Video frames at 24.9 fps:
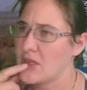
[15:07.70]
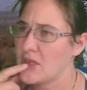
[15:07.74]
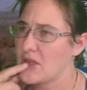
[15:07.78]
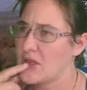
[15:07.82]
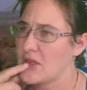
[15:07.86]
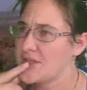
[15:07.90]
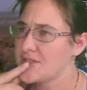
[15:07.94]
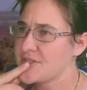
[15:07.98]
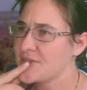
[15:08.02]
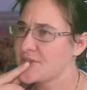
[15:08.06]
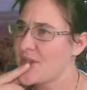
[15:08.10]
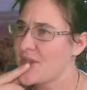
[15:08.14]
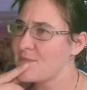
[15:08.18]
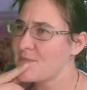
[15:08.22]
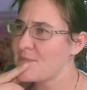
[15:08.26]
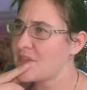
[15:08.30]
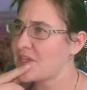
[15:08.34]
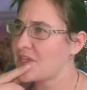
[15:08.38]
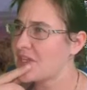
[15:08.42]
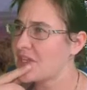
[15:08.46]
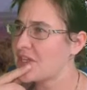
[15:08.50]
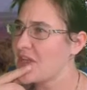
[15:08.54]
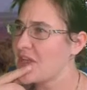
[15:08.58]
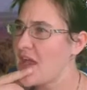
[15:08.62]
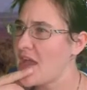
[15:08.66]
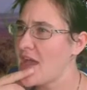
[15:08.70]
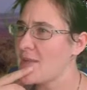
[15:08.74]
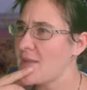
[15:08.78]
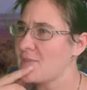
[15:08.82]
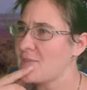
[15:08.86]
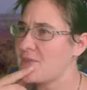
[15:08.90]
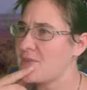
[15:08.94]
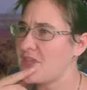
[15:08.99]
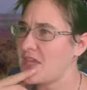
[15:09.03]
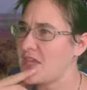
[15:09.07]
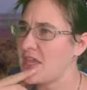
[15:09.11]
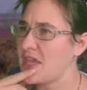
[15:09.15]
So I'm looking up
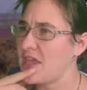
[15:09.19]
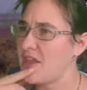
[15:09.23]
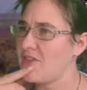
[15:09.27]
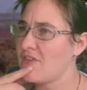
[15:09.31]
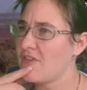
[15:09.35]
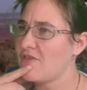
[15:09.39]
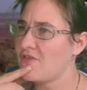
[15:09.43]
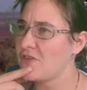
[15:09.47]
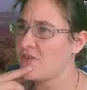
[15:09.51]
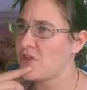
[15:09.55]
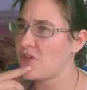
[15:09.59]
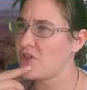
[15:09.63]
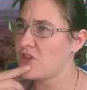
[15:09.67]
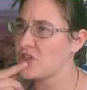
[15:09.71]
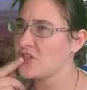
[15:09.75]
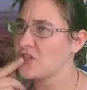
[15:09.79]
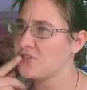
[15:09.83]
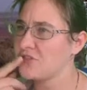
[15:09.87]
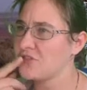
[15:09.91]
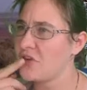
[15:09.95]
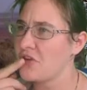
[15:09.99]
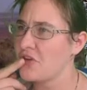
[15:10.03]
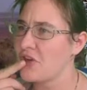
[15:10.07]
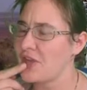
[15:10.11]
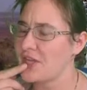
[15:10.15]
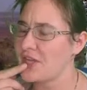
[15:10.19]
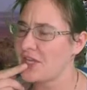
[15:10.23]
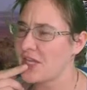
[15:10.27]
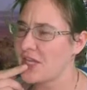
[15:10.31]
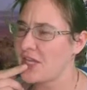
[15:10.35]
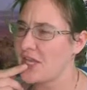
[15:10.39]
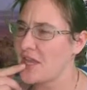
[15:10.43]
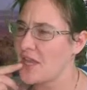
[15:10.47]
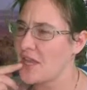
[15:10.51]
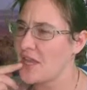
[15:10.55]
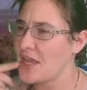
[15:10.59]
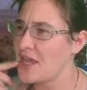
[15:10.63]
the
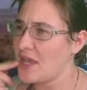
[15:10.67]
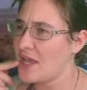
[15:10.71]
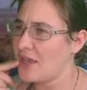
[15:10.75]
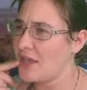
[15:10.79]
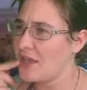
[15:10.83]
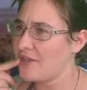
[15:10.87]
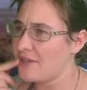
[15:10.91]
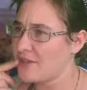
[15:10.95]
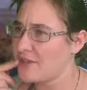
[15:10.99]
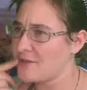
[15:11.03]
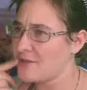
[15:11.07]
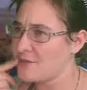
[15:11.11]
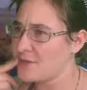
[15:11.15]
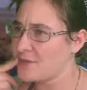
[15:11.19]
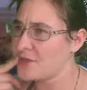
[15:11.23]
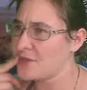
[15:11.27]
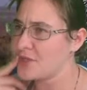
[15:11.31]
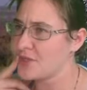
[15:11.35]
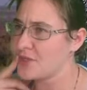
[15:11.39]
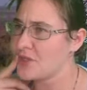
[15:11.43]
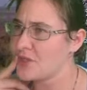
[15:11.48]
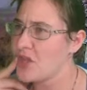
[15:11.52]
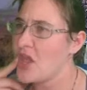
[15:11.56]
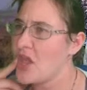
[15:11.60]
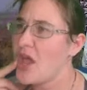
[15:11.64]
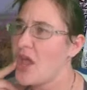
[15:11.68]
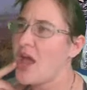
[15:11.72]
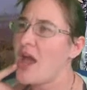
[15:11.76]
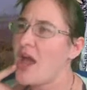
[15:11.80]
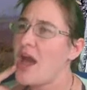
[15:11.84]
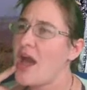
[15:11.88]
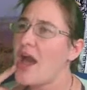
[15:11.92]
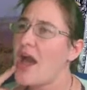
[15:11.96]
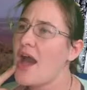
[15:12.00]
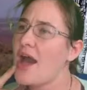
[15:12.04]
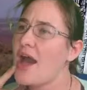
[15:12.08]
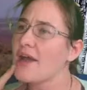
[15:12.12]
Fulgoroidea, and then I'm gonna
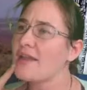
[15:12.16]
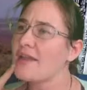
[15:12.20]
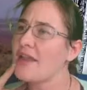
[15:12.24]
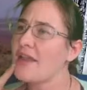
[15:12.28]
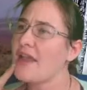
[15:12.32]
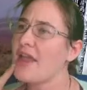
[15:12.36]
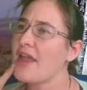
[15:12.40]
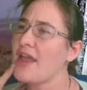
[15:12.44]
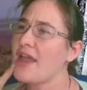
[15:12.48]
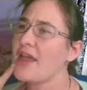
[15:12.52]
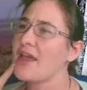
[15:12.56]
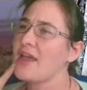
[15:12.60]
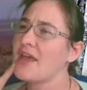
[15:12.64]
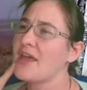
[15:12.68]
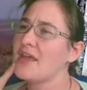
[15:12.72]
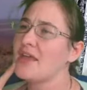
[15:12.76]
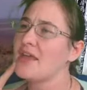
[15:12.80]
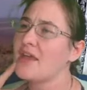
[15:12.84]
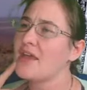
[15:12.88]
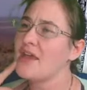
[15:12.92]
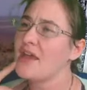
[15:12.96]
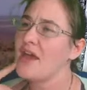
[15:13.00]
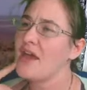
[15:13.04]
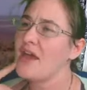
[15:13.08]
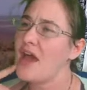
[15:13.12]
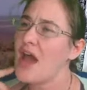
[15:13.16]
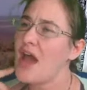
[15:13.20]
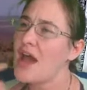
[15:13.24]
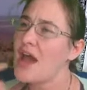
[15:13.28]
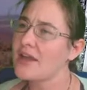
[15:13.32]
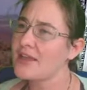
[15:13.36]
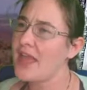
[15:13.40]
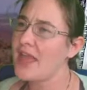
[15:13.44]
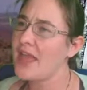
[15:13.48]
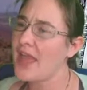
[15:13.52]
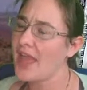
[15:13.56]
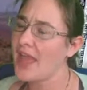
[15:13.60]
Acan
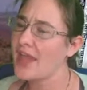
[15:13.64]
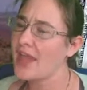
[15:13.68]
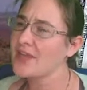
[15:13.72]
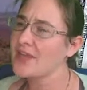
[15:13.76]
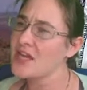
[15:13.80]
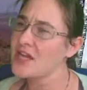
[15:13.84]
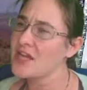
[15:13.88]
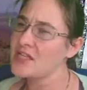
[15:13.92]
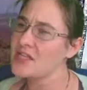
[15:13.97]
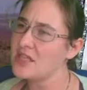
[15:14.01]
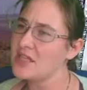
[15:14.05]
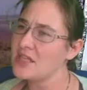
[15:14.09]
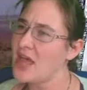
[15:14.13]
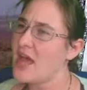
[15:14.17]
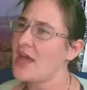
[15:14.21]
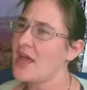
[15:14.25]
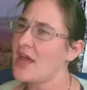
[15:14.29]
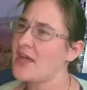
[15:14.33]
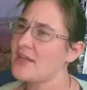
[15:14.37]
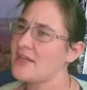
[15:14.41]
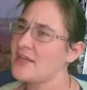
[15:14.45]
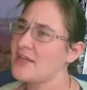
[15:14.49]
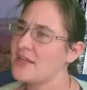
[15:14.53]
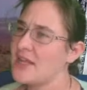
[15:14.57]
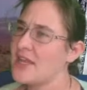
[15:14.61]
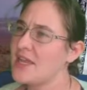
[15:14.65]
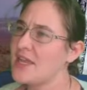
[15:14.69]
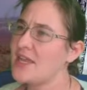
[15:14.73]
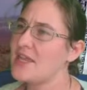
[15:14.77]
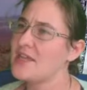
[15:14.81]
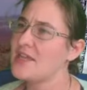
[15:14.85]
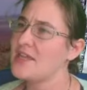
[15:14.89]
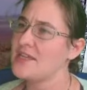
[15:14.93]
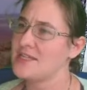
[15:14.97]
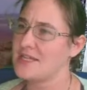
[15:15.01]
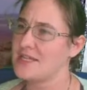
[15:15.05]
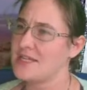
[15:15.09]

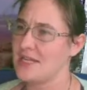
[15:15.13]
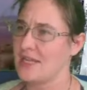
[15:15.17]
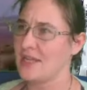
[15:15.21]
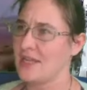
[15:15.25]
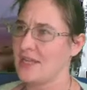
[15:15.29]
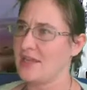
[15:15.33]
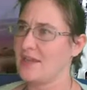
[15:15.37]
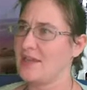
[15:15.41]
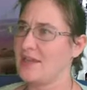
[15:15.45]
Acanaloniidae.